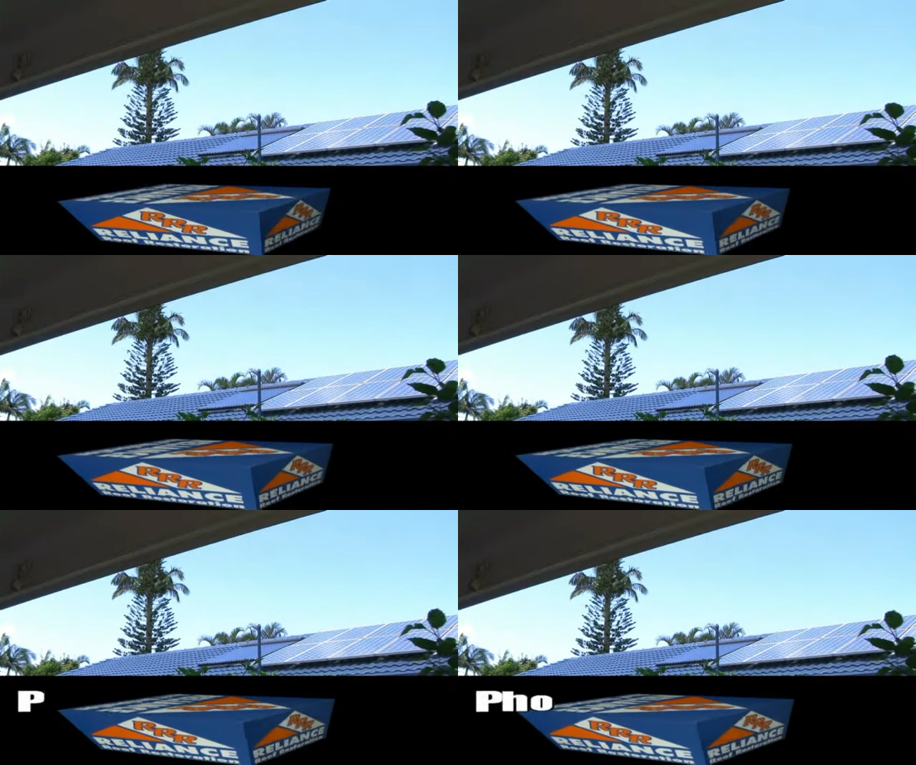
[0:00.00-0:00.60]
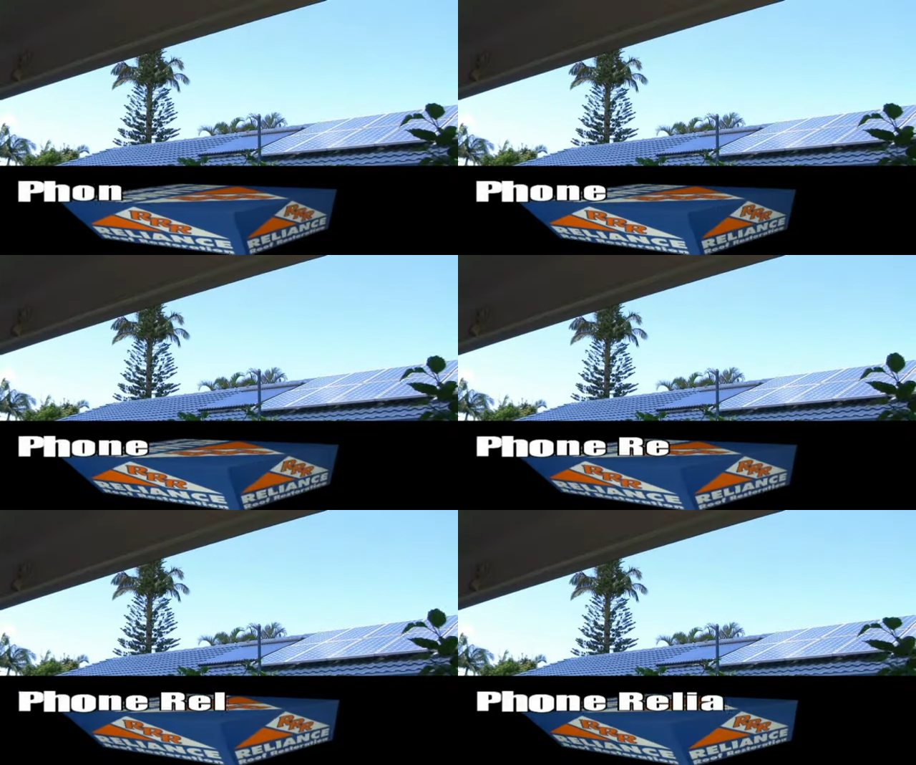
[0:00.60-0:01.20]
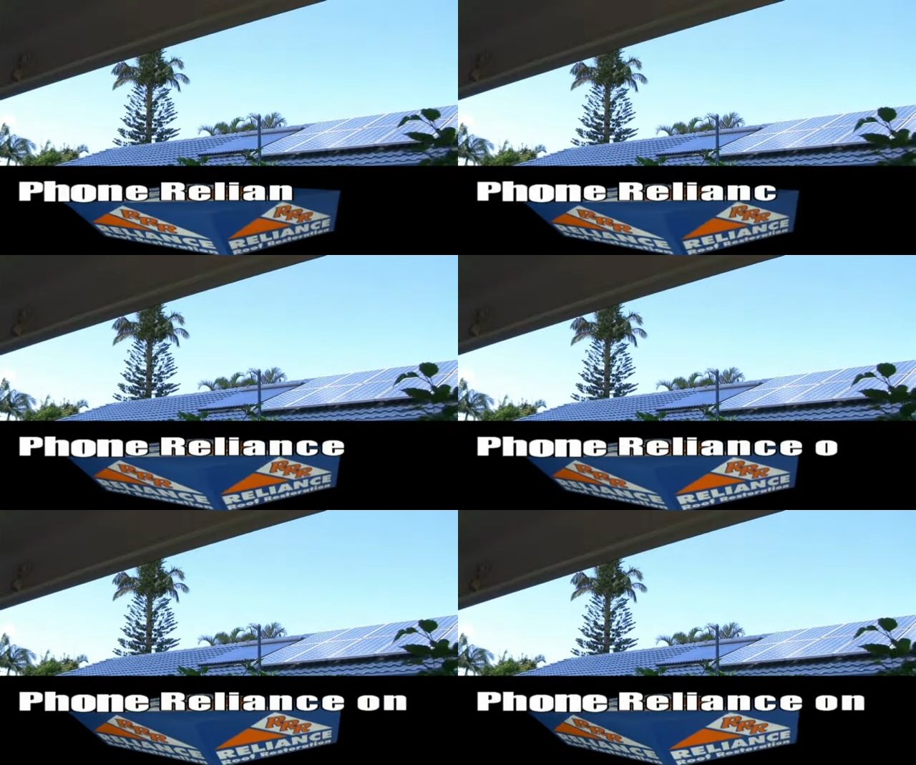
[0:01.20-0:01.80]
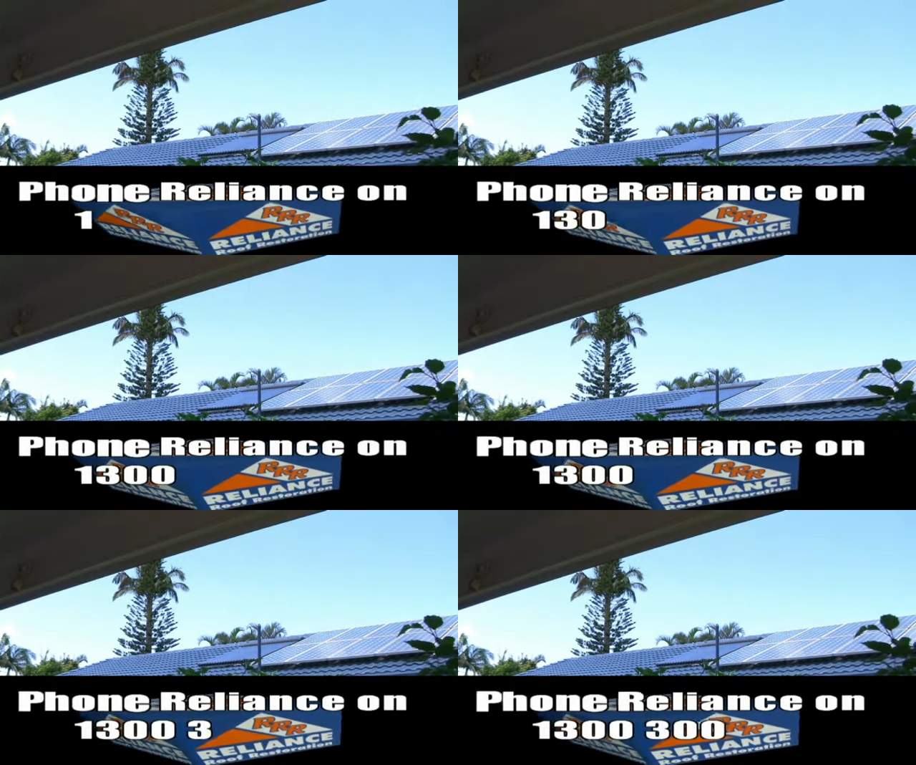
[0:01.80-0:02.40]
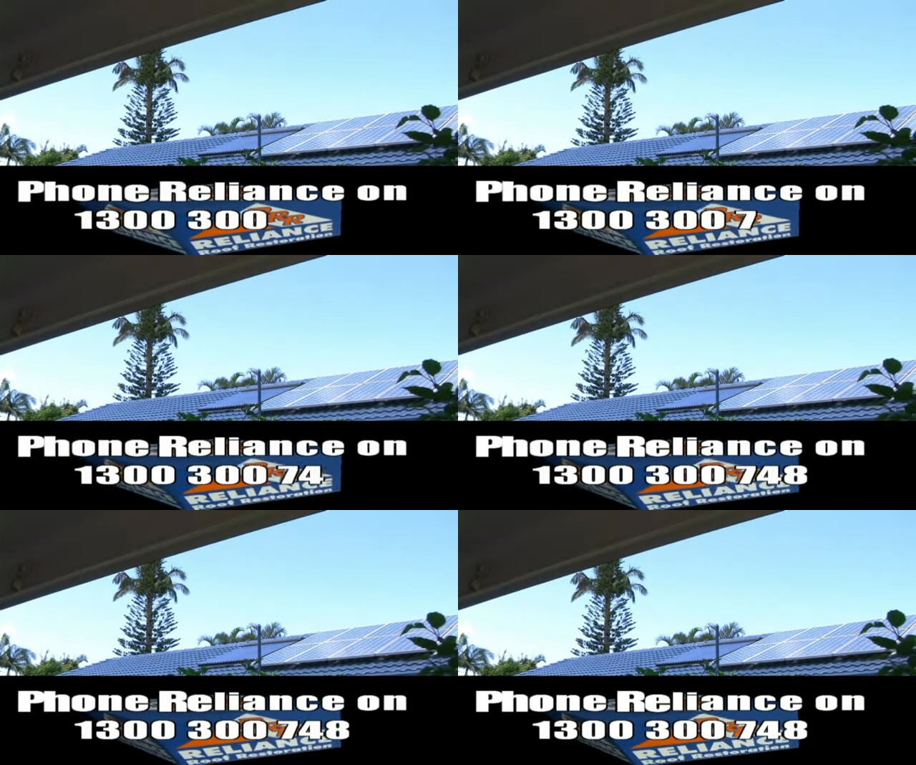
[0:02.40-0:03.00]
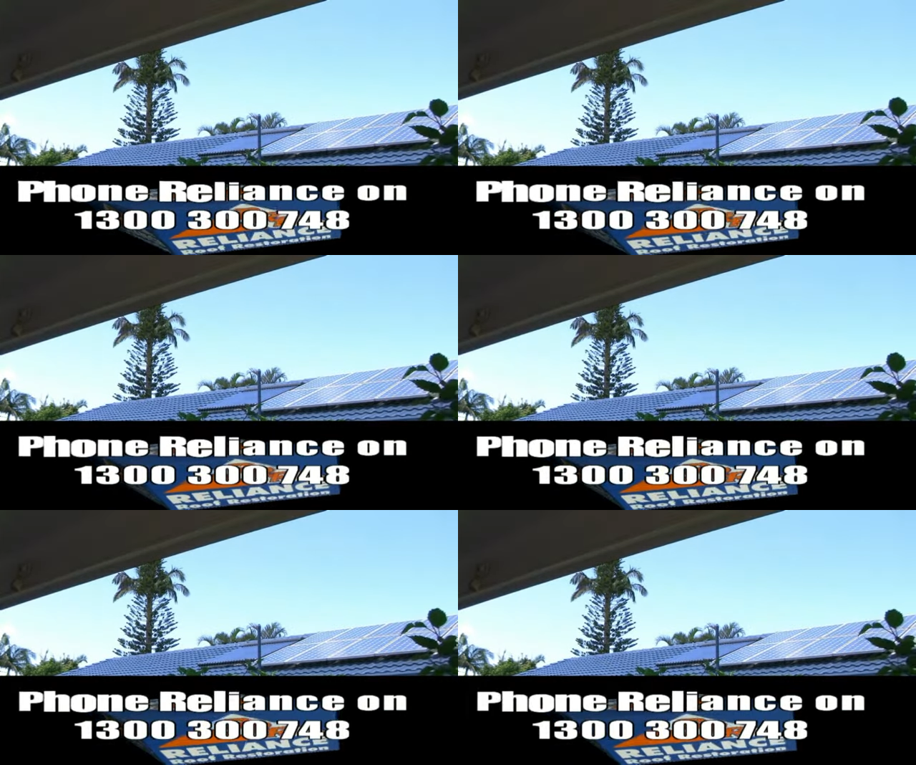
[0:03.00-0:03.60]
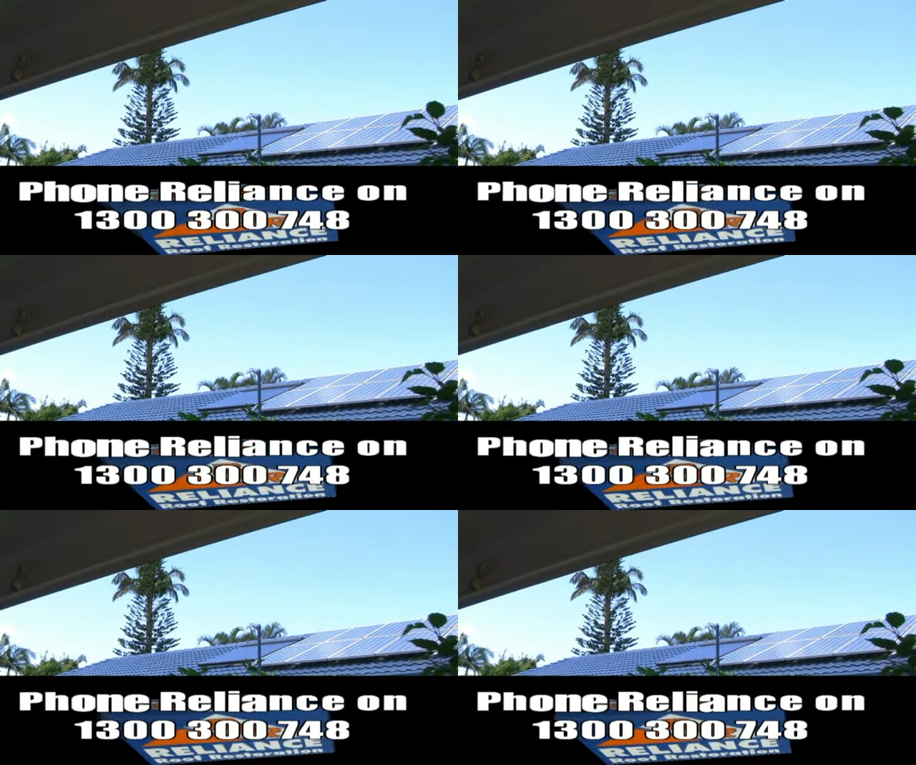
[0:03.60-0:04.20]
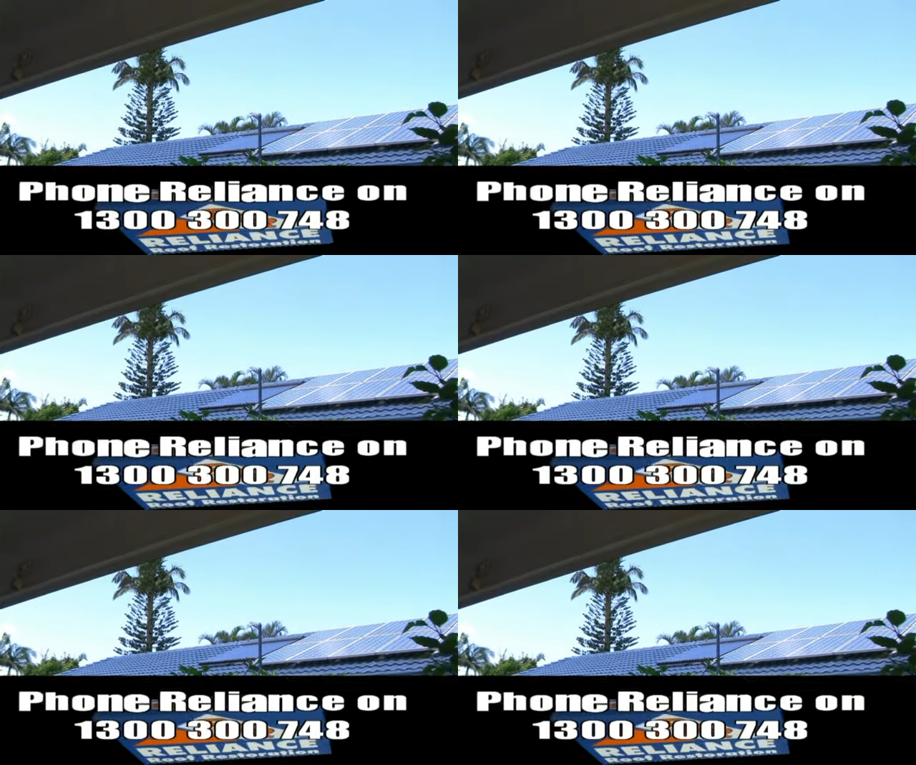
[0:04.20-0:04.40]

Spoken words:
Nobody's mouth can be seen.